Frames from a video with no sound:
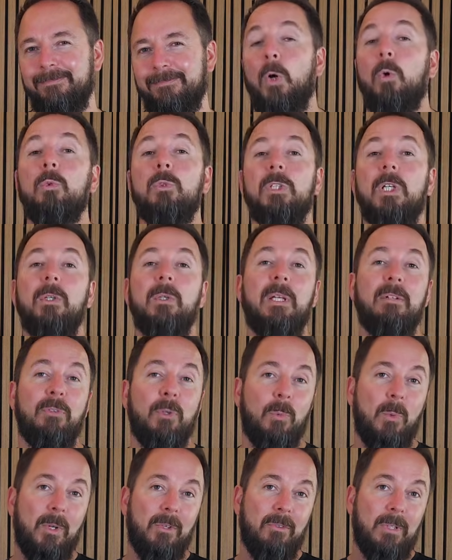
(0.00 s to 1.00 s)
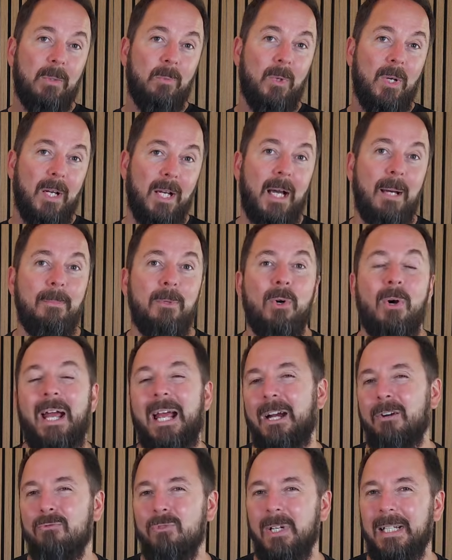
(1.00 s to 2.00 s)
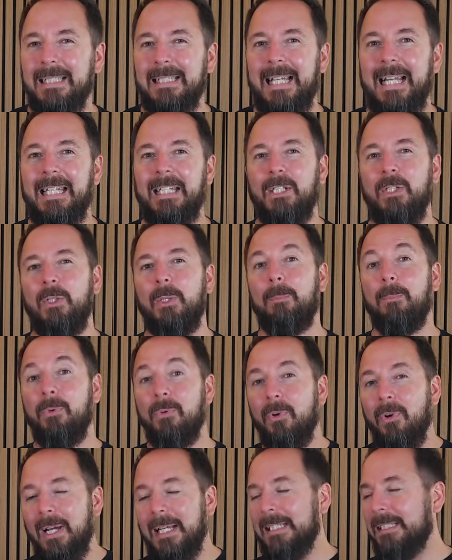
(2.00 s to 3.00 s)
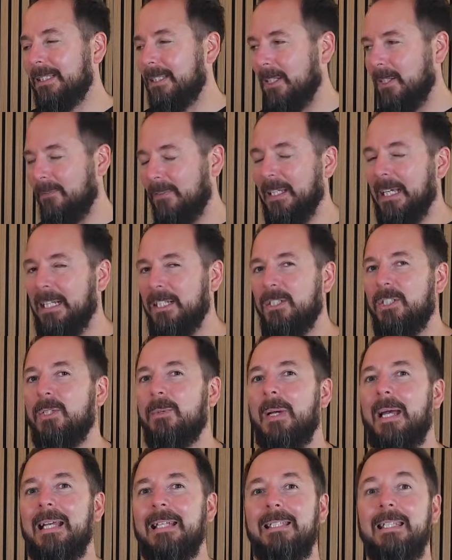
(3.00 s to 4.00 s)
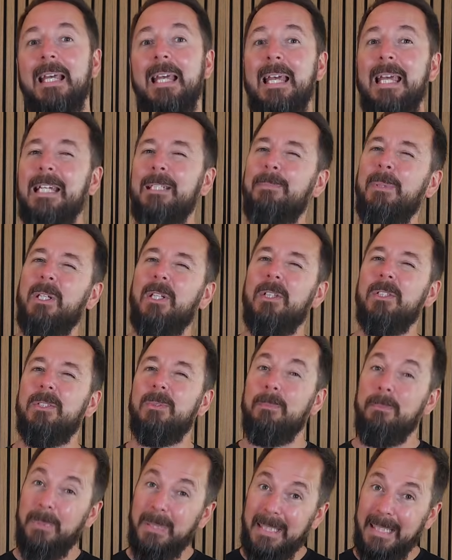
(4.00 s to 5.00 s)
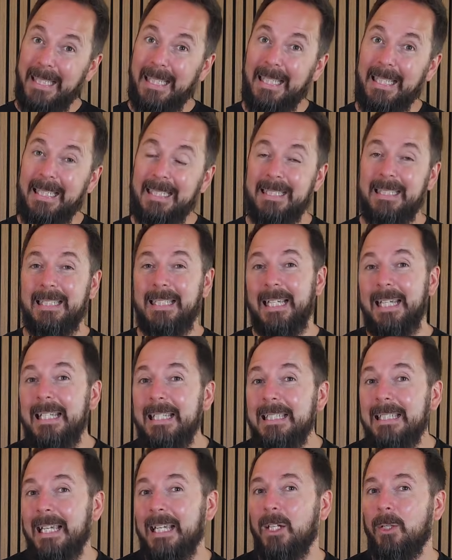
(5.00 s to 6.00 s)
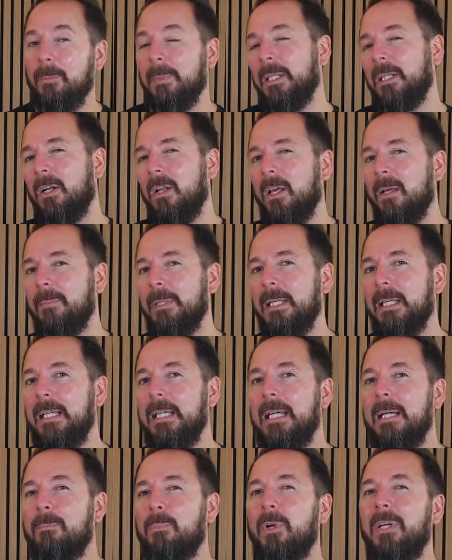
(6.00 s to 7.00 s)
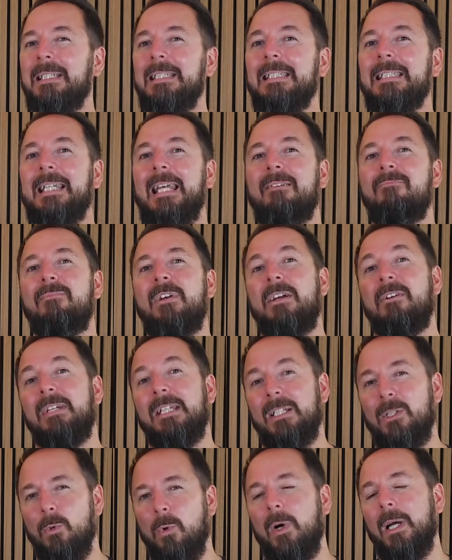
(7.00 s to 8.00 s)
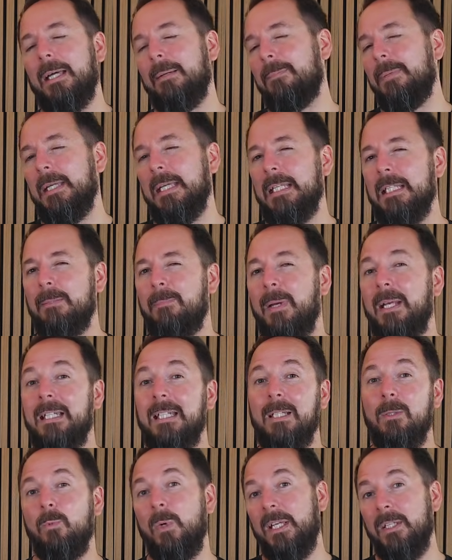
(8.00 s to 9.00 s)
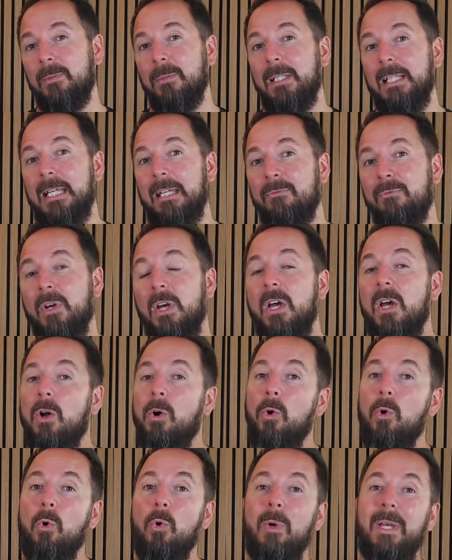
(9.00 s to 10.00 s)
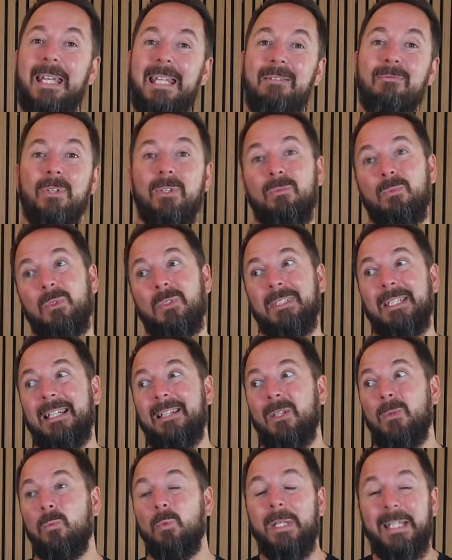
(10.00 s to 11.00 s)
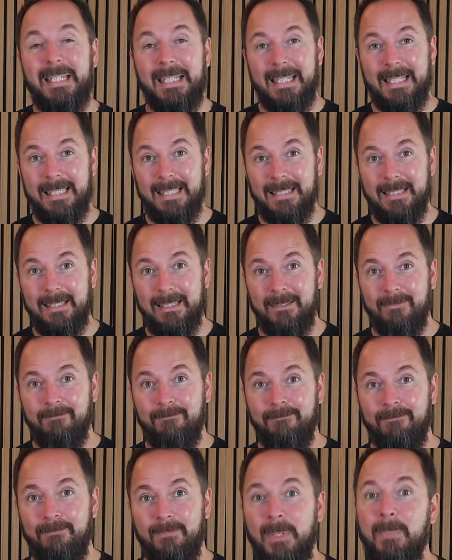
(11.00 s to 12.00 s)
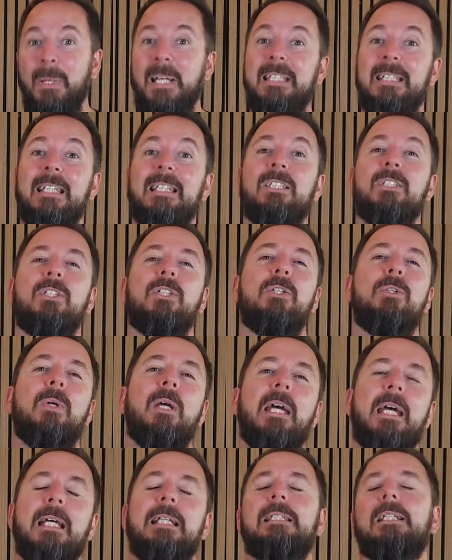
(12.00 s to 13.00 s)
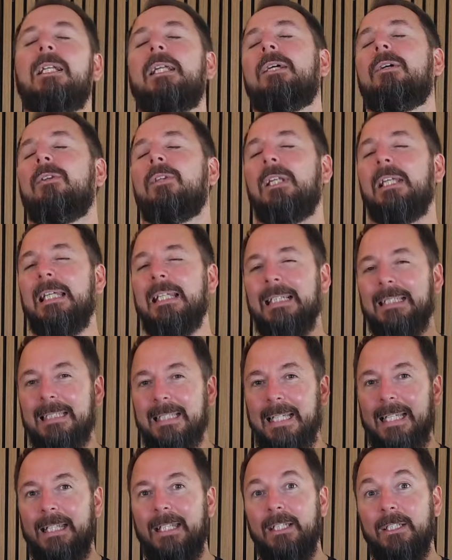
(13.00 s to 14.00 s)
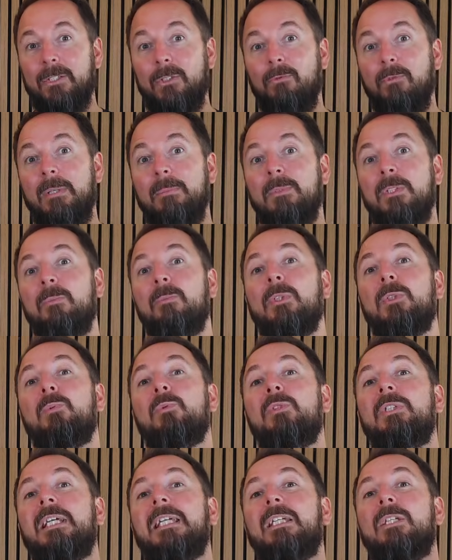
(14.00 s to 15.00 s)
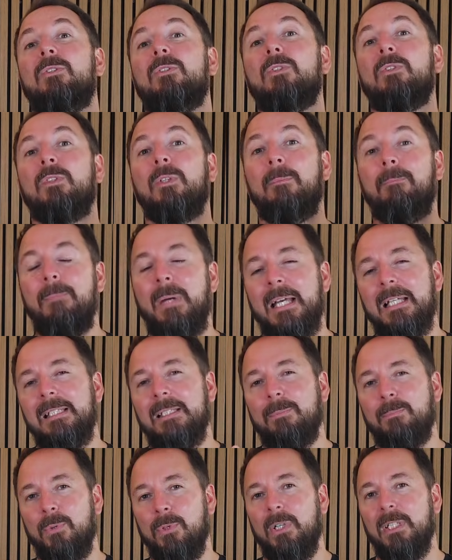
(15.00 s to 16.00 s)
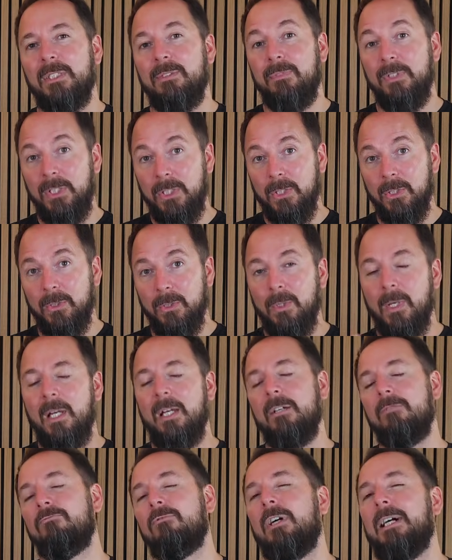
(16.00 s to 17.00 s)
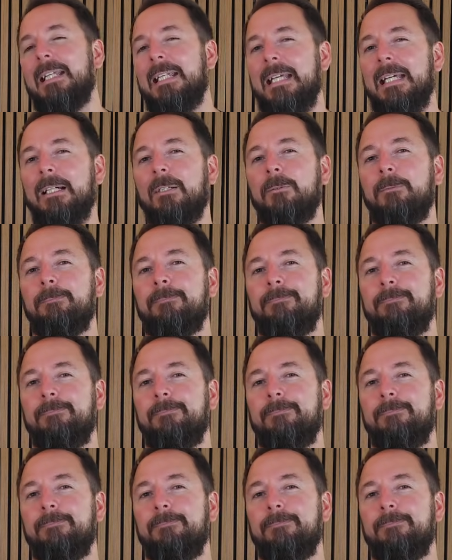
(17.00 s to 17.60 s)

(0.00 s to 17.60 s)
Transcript: Also, if you're wondering why I'm not outright telling you the price of the H2S, it's because, particularly in today's economic climate, prices can vary quite a bit depending where you live, or even what day of the week it is. The best thing to do is click on the links in the description, which will take you to the best price for you right now.